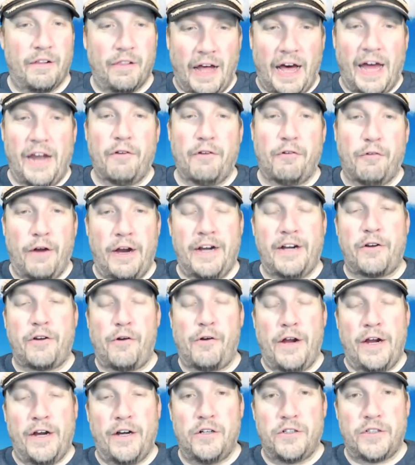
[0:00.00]
A lot of great
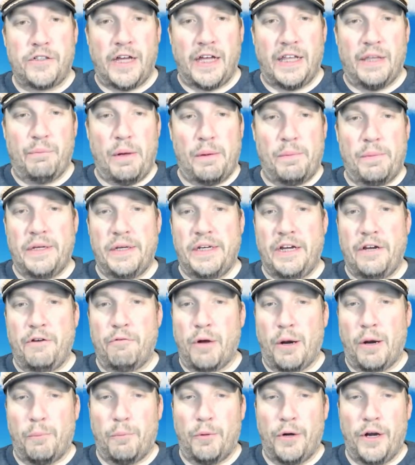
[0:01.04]
creators on the BBD
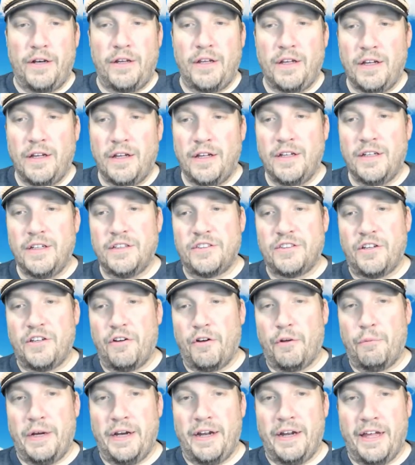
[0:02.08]
Rum Run. So
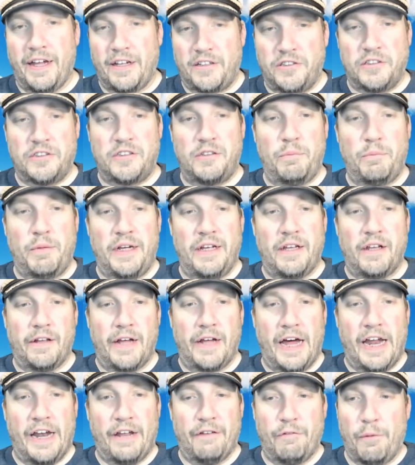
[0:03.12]
it'll be excellent to meet a
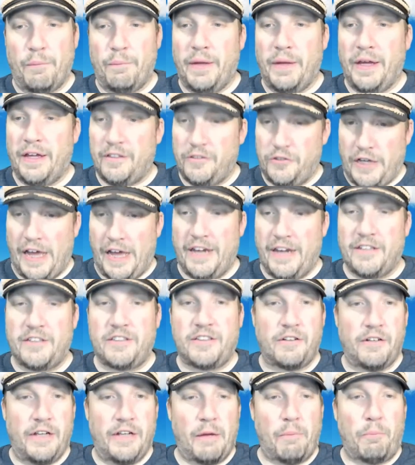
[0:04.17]
lot of them. And
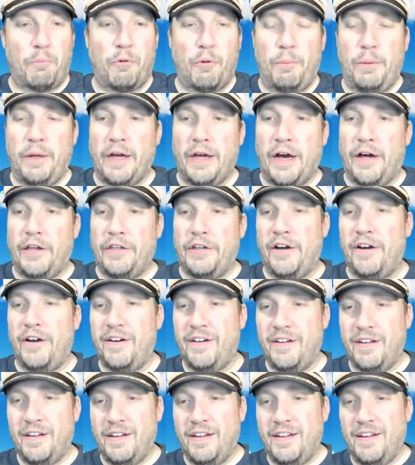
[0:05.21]
Janice, yep, will be on
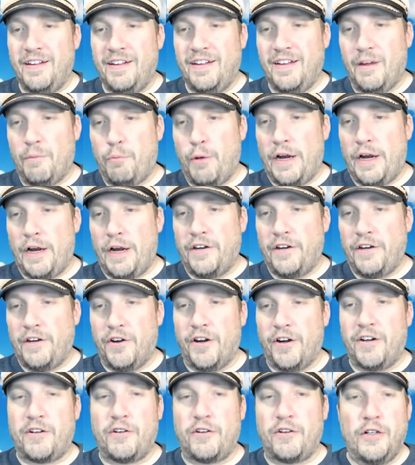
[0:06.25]
there breaking
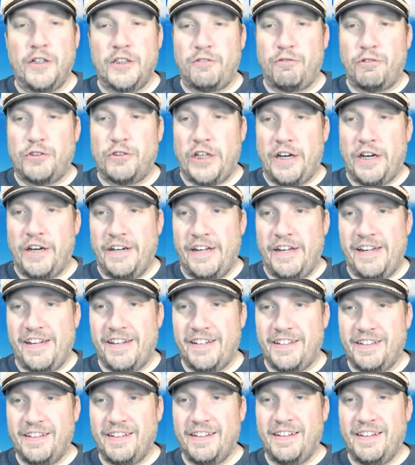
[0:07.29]
her cruise
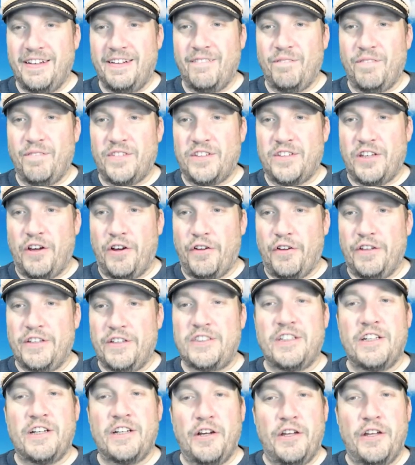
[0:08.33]
virginity. So
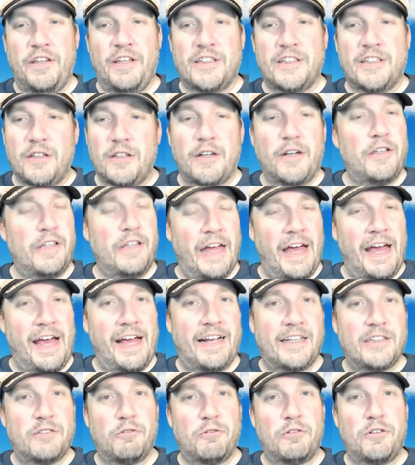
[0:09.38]
this is a good day
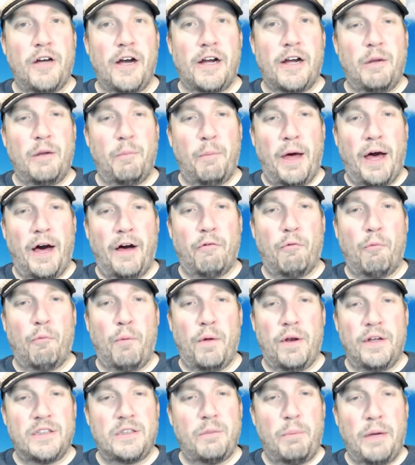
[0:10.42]
because we're talking about
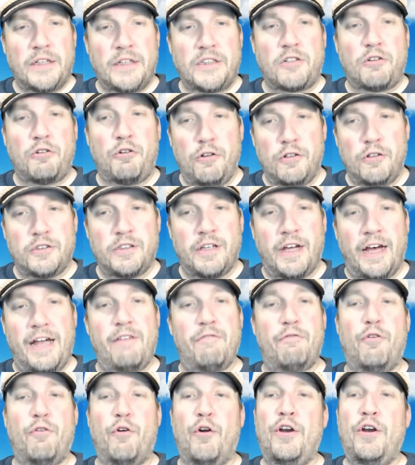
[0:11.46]
what is the best cruise
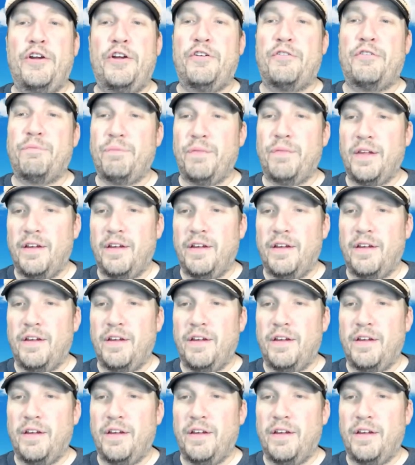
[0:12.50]
line for you.